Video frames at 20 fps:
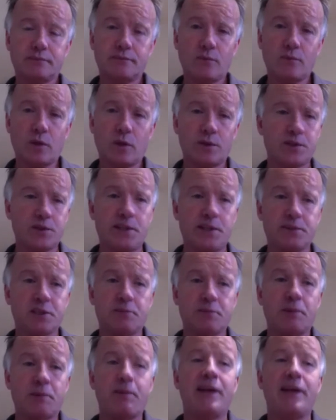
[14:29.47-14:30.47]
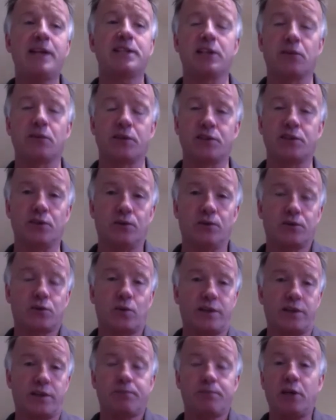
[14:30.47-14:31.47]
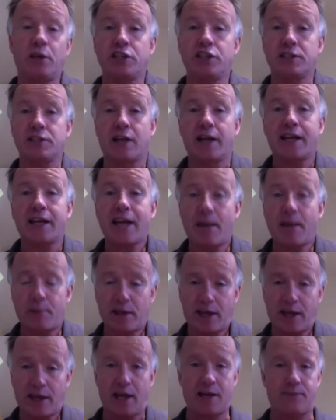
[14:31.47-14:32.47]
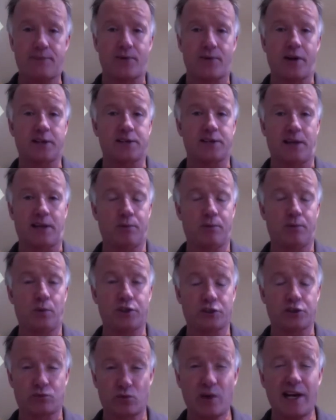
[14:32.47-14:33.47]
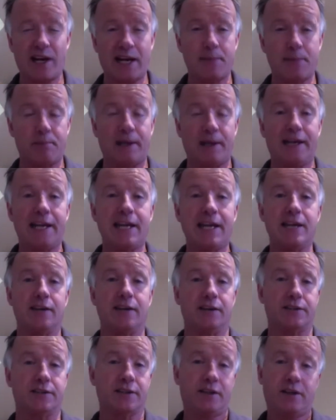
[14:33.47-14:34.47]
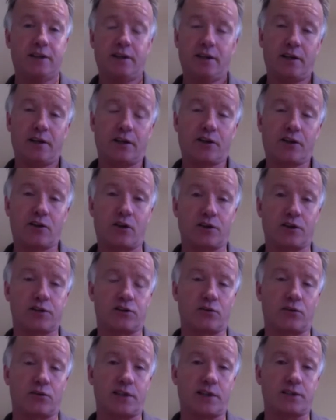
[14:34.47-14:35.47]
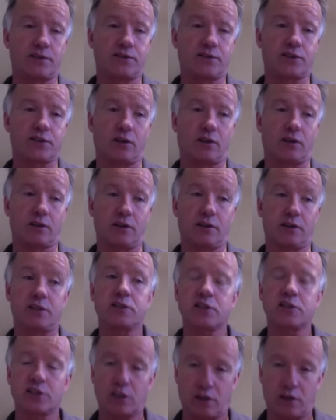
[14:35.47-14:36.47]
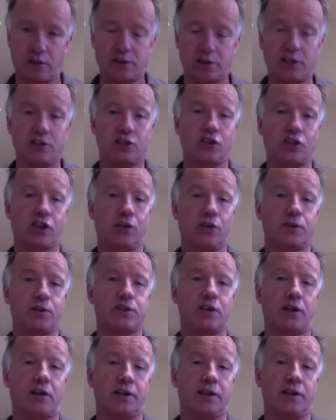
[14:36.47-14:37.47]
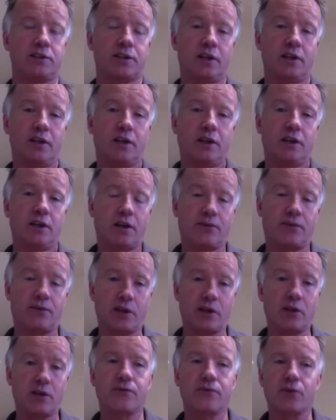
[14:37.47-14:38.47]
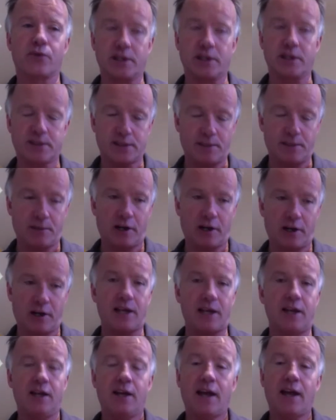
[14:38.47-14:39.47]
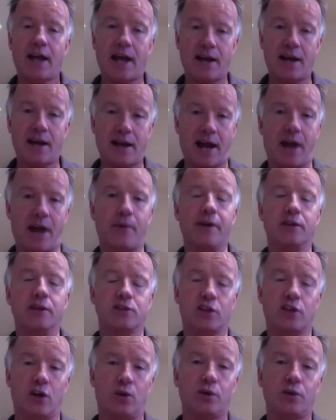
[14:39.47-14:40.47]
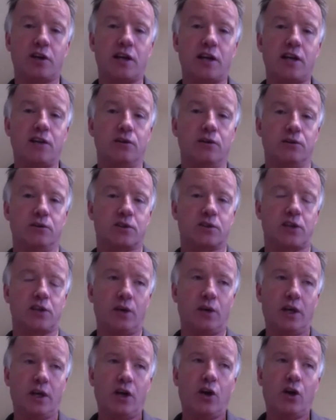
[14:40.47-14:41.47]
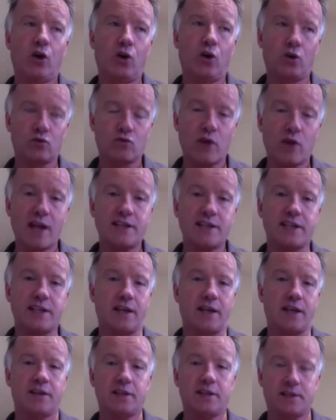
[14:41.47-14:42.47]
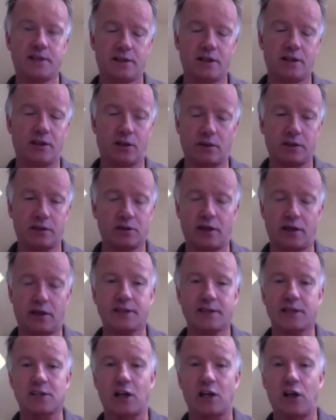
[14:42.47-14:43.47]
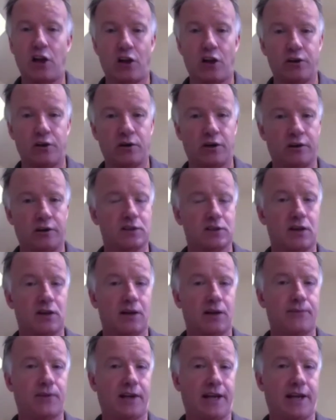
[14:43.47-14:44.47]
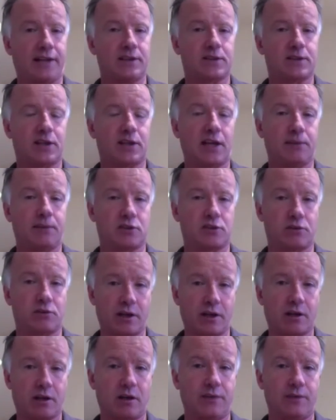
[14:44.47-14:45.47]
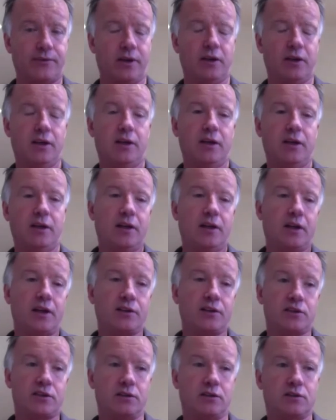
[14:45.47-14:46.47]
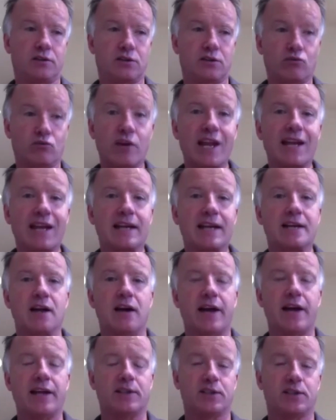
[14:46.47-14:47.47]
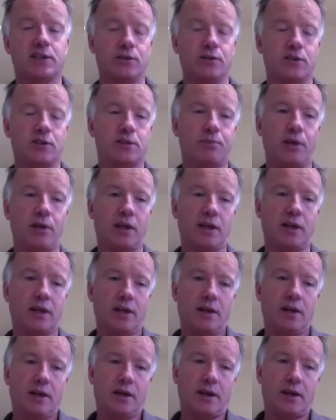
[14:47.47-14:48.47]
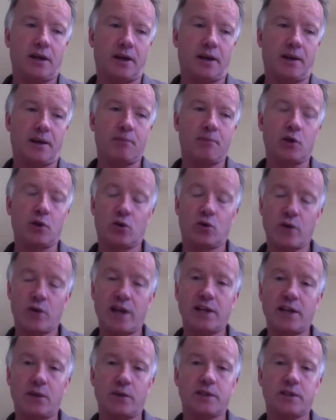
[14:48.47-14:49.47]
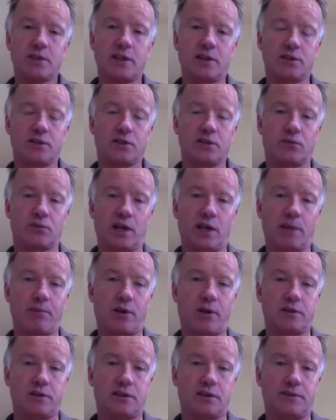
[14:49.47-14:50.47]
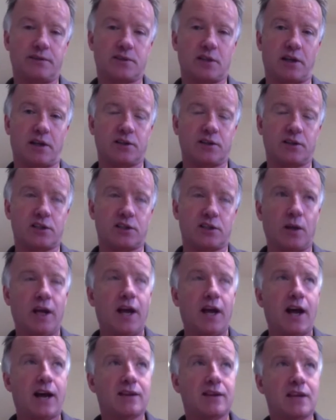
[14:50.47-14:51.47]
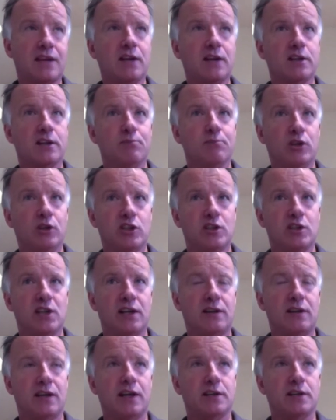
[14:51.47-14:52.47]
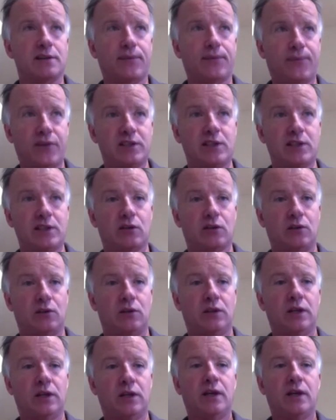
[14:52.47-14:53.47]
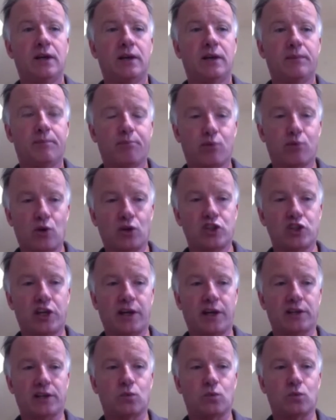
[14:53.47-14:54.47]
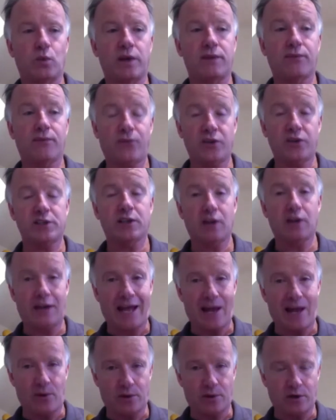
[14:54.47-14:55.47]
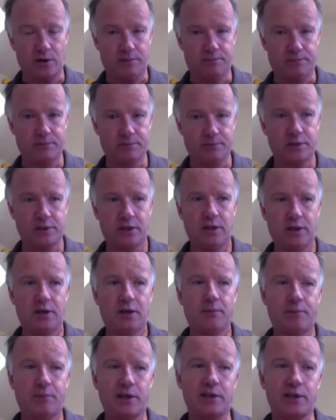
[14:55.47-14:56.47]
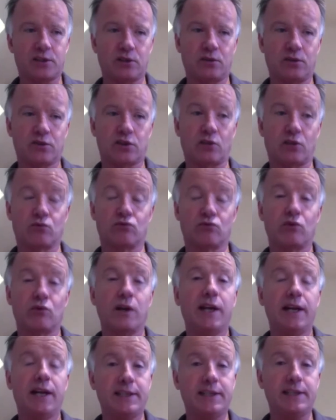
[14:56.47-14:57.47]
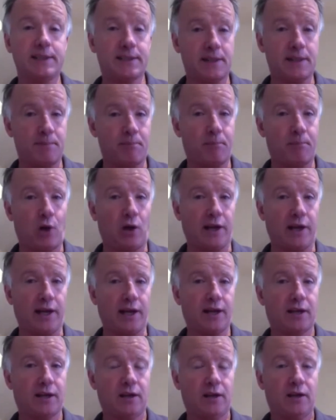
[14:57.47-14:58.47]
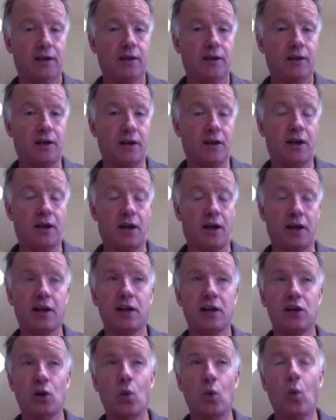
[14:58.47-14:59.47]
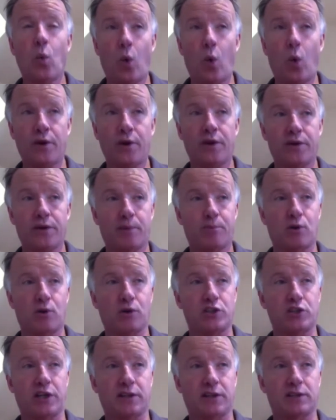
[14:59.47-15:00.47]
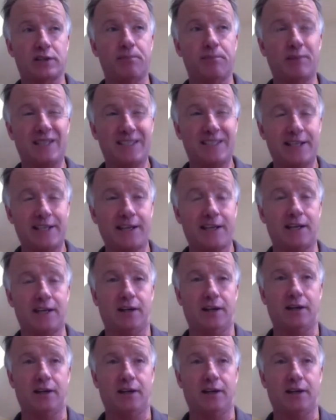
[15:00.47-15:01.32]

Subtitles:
seeing some amazing results with species like capercaillie, for example, which are really beleaguered across the rest of Scotland, are starting to show signs of recovery. Similarly, hen harriers, golden eagles. So already, and this is, you know, it takes a long, long time for landscapes to recover and to reignite, so to speak. But already we're seeing some really positive signs. So I think as much as anything, it's a physical project with physical outcomes, but it's also really symbolic. And I know one other project in particular,